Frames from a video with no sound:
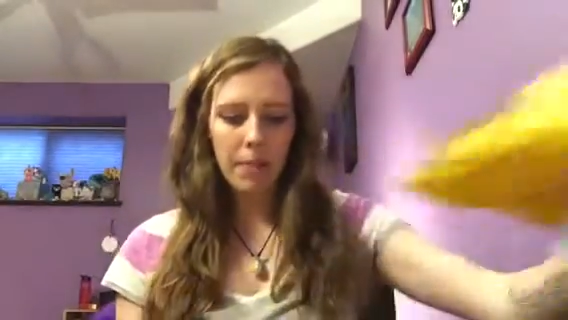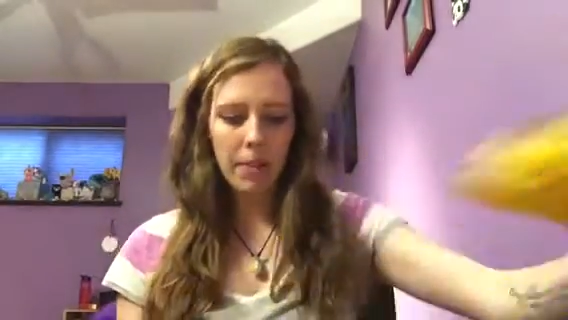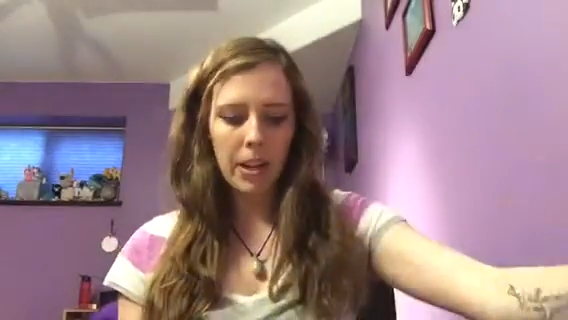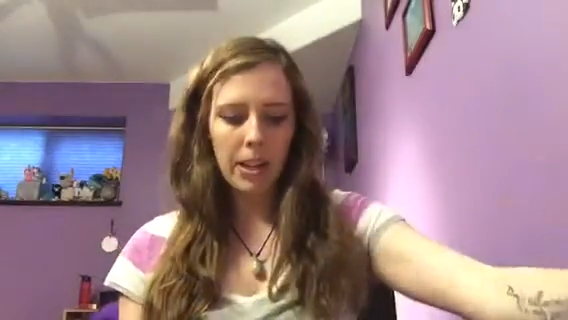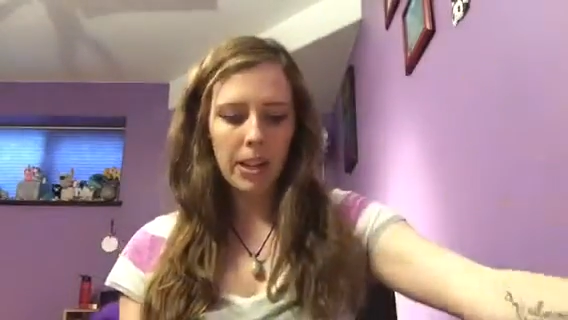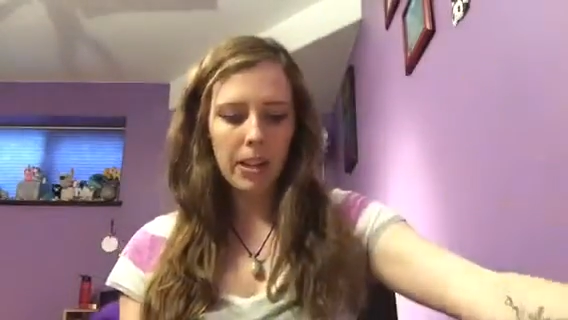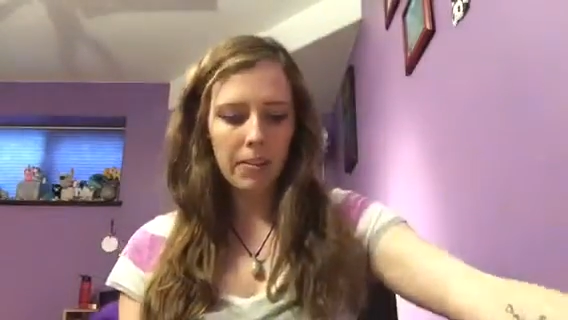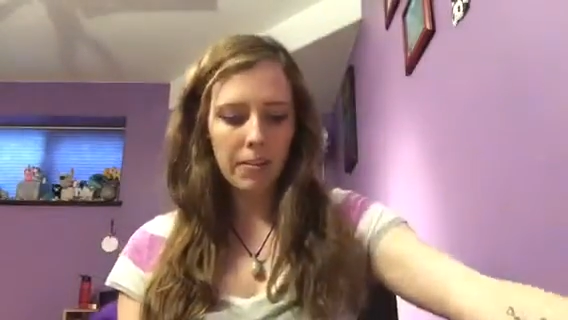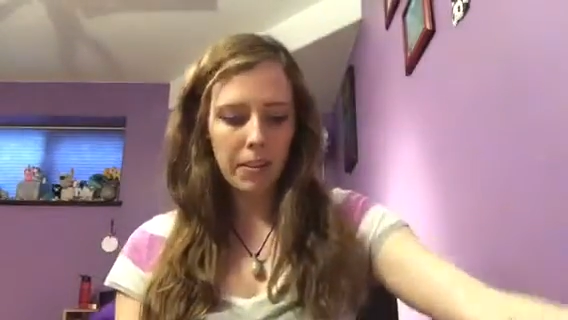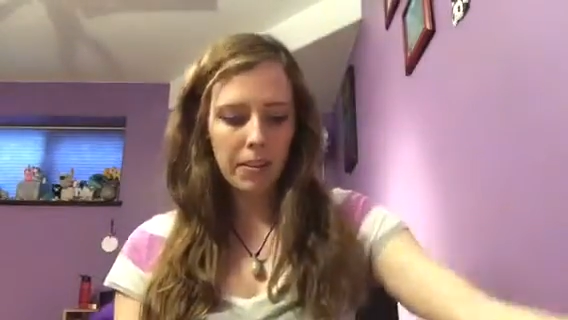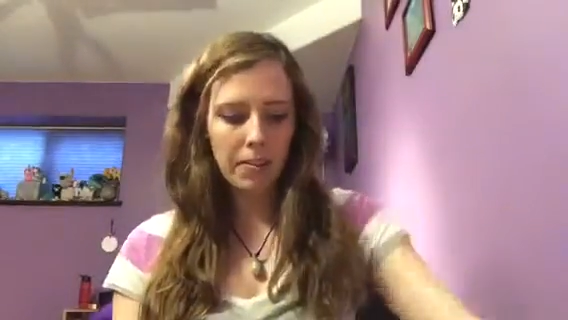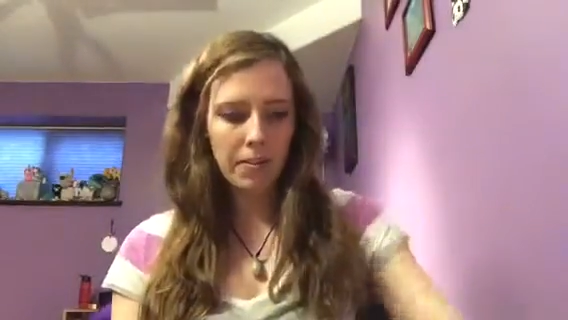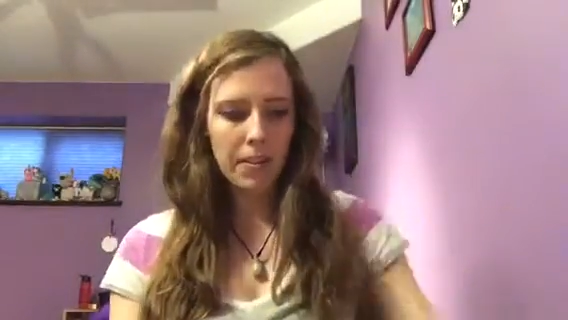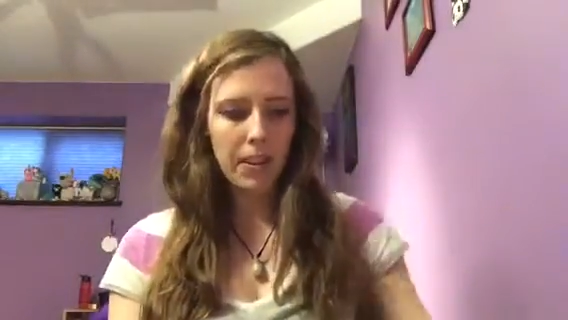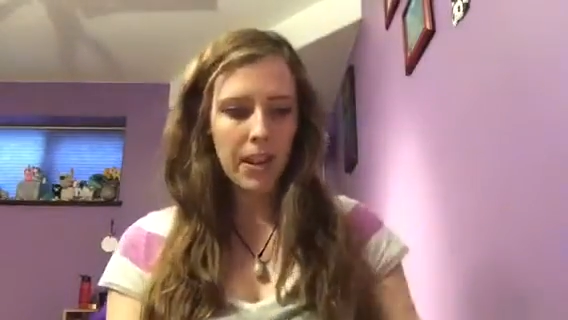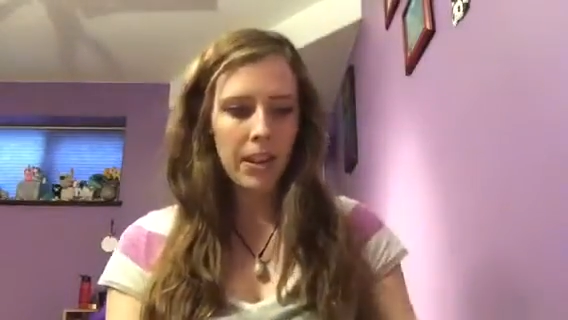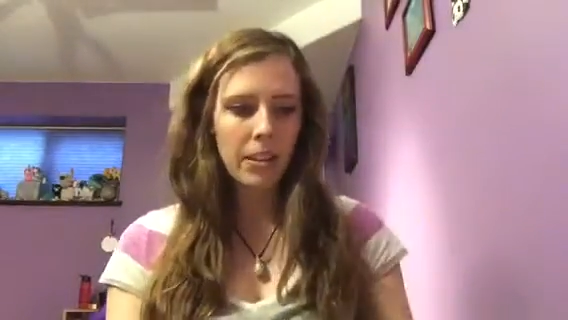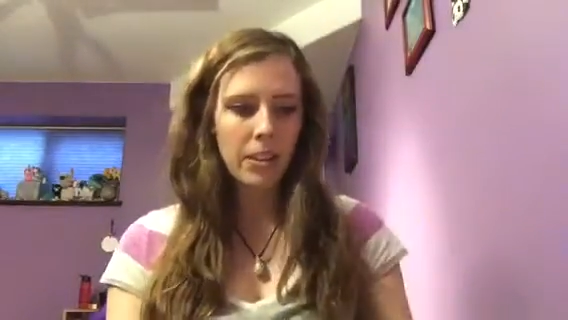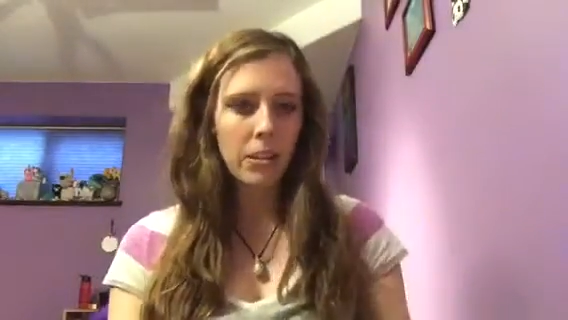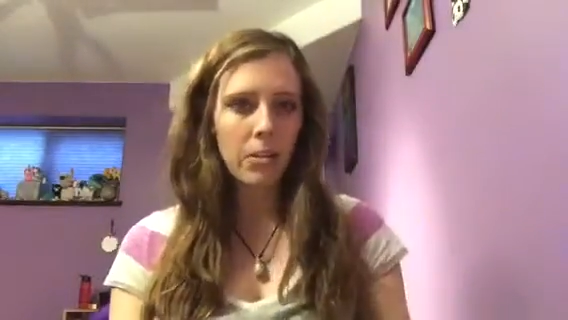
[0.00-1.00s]
my lovely
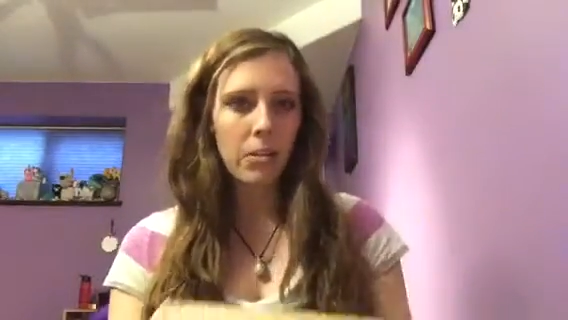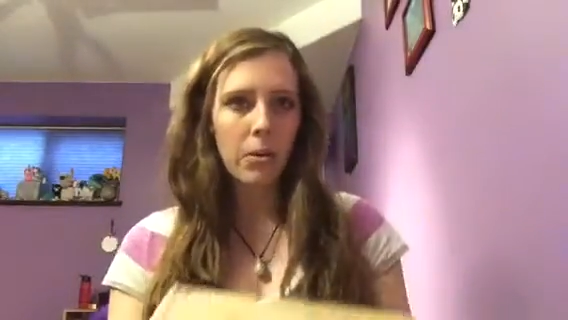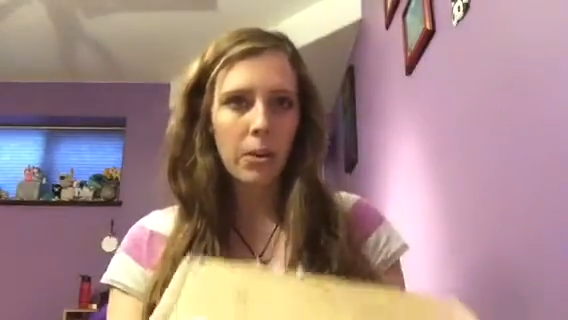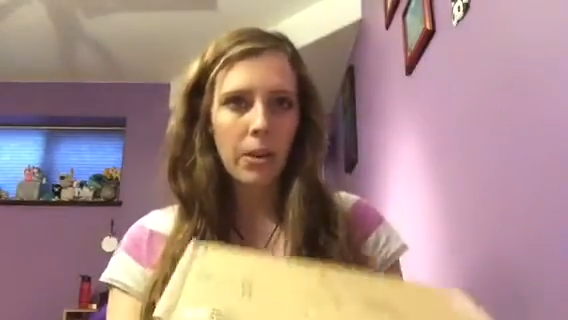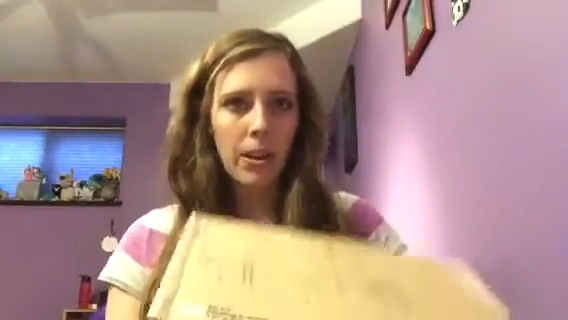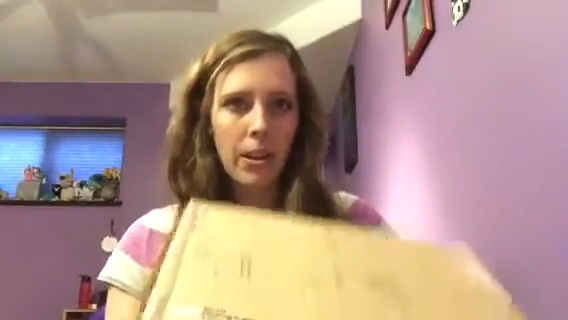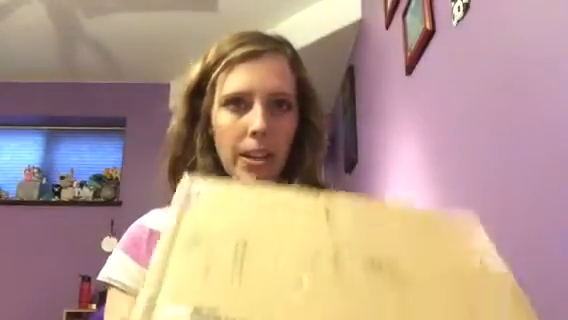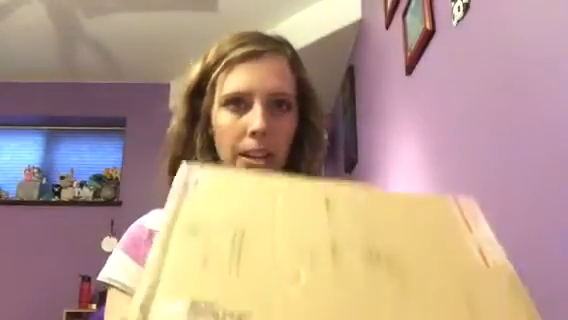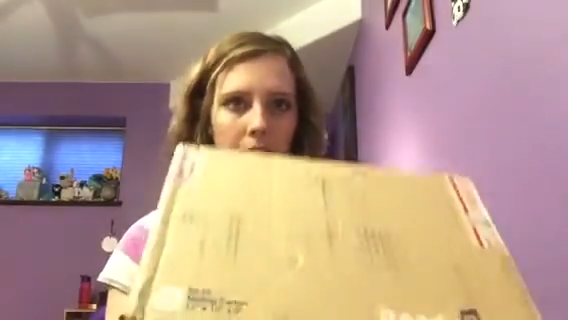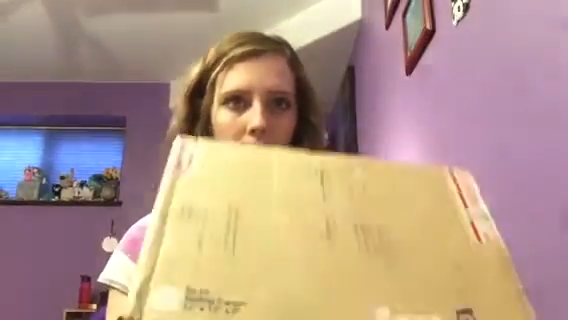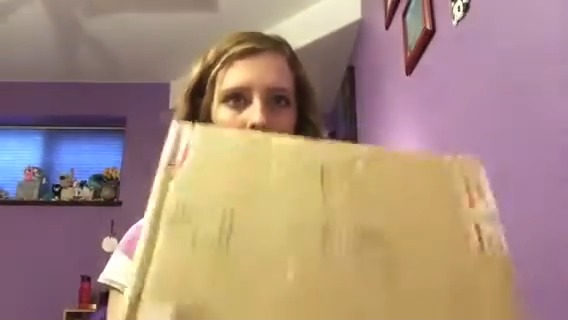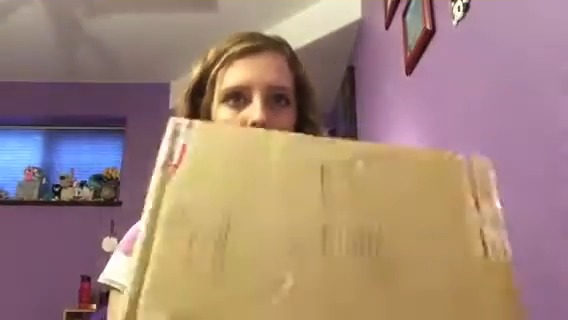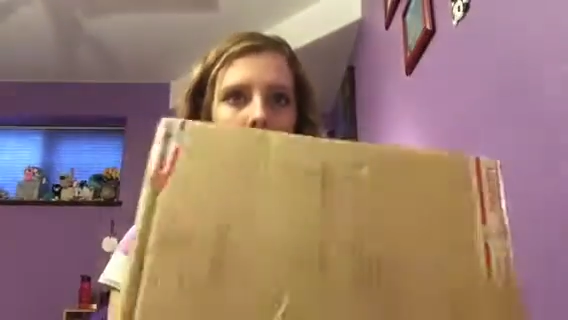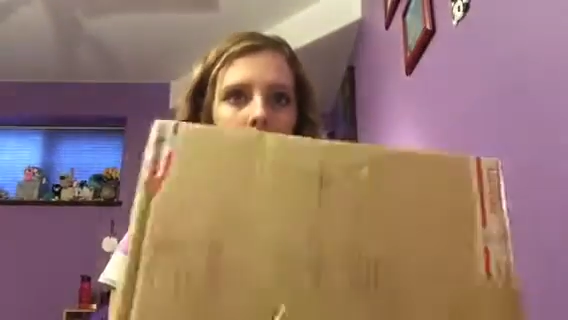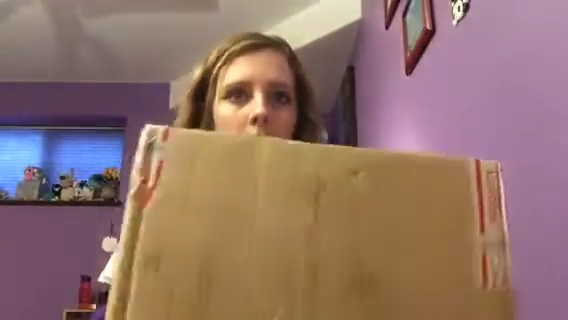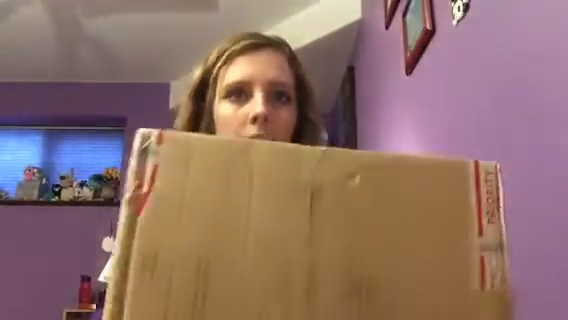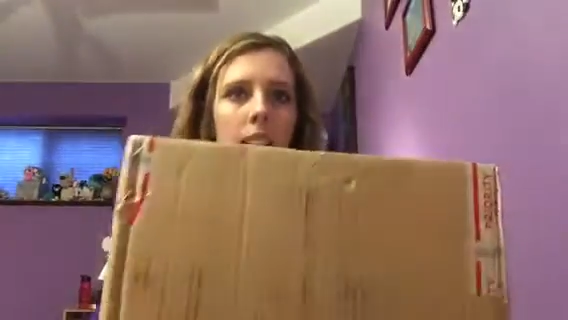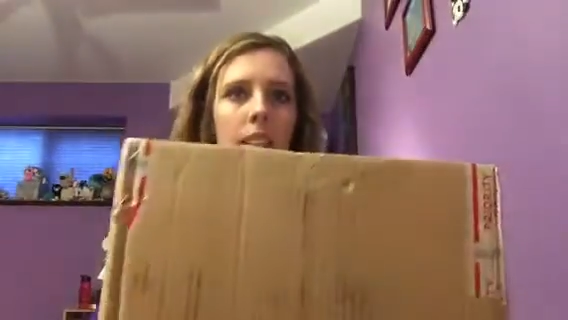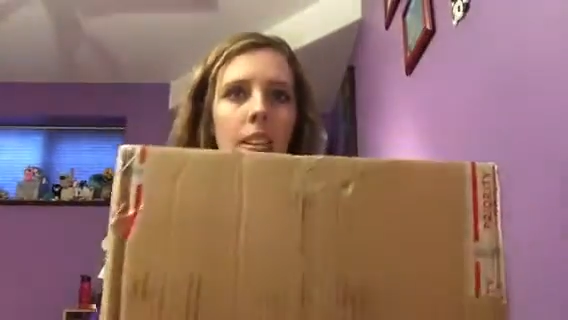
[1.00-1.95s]
friend Courtney.